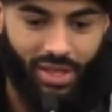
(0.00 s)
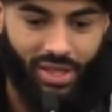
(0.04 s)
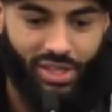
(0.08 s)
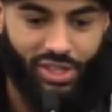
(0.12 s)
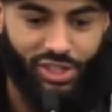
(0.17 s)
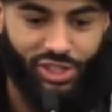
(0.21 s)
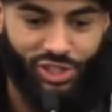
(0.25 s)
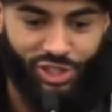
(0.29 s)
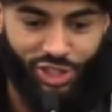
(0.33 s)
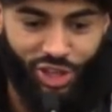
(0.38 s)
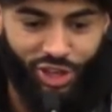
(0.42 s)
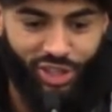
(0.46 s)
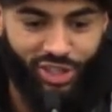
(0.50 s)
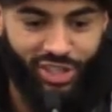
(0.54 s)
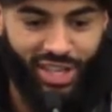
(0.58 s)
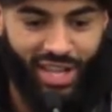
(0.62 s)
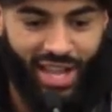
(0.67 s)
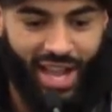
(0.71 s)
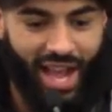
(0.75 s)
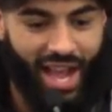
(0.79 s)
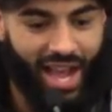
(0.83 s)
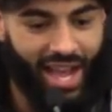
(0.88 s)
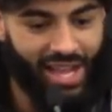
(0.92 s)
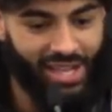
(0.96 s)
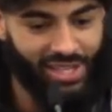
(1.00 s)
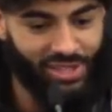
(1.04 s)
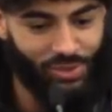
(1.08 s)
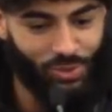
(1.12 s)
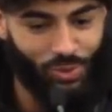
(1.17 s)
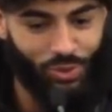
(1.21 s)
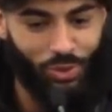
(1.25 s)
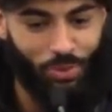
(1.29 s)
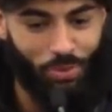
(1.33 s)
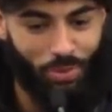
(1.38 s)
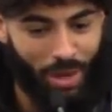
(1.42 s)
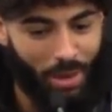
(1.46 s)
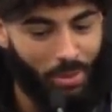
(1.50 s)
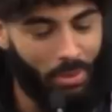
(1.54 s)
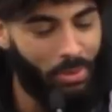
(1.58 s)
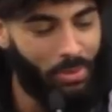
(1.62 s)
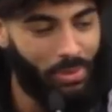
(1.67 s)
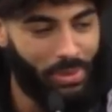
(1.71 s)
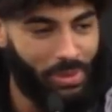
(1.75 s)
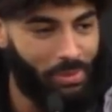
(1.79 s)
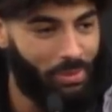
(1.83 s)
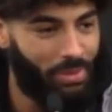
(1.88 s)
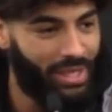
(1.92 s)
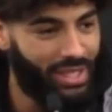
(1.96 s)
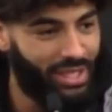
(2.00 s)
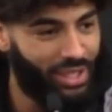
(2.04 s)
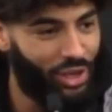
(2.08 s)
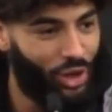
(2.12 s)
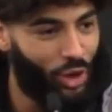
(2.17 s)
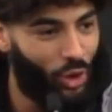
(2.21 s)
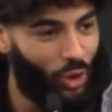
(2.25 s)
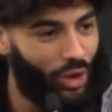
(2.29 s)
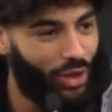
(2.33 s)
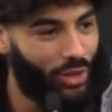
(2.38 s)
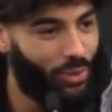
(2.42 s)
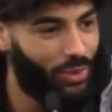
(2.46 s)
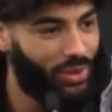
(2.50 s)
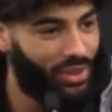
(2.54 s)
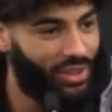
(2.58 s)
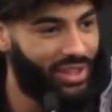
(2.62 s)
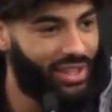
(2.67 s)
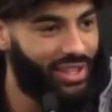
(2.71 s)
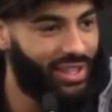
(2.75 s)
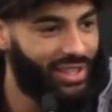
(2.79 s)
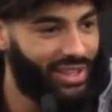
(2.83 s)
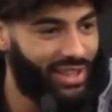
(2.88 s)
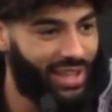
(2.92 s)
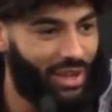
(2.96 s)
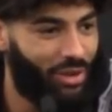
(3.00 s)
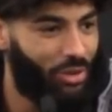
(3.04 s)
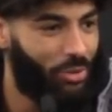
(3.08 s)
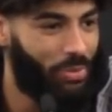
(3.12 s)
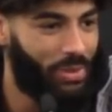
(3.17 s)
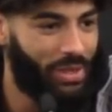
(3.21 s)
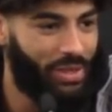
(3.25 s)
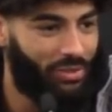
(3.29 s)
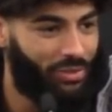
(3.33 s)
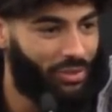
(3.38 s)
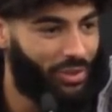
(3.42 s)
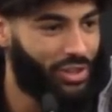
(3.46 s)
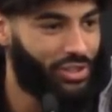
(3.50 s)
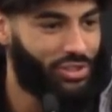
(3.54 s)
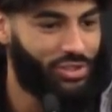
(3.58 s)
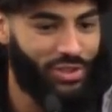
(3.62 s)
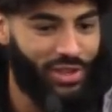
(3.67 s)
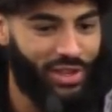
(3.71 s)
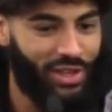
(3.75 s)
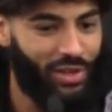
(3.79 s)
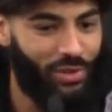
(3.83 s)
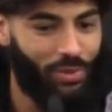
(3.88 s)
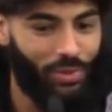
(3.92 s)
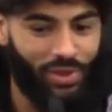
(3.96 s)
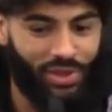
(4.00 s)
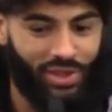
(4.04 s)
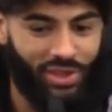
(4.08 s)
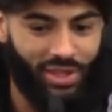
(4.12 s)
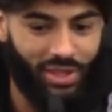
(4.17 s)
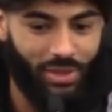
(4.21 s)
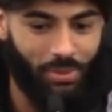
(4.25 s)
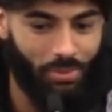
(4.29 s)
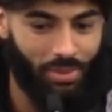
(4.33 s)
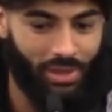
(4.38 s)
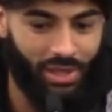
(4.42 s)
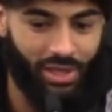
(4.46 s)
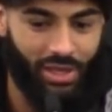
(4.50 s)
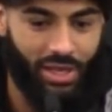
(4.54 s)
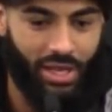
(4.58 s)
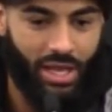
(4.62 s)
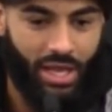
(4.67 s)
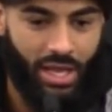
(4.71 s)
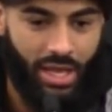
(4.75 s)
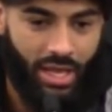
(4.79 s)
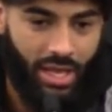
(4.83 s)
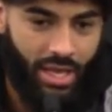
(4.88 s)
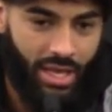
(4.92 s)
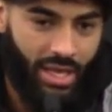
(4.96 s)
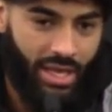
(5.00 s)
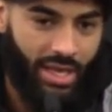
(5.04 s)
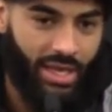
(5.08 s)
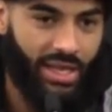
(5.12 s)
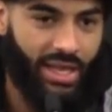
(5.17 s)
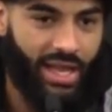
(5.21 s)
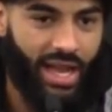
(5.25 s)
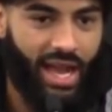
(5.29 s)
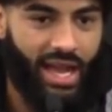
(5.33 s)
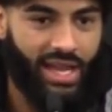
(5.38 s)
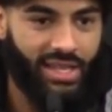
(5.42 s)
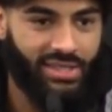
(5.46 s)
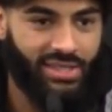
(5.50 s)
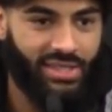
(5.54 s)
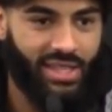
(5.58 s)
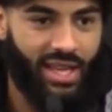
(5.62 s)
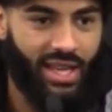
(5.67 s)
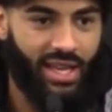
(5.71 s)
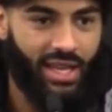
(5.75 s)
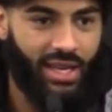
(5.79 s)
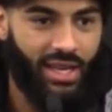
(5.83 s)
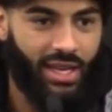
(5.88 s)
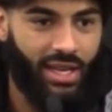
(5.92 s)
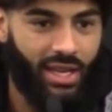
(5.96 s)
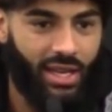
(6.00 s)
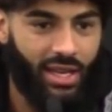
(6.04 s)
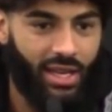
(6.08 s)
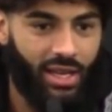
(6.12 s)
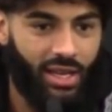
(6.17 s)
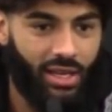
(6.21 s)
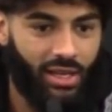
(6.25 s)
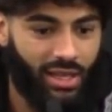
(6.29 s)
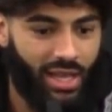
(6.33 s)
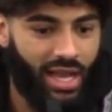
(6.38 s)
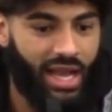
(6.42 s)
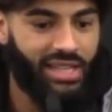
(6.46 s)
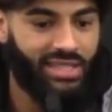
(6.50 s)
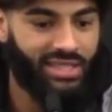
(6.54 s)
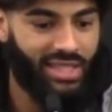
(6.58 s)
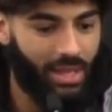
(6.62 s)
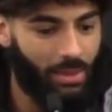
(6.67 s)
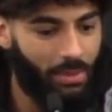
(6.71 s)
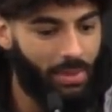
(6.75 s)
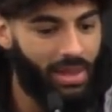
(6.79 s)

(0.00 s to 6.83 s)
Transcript: certain guys will probably be annoyed with it, and they will be frustrated with it. But guys like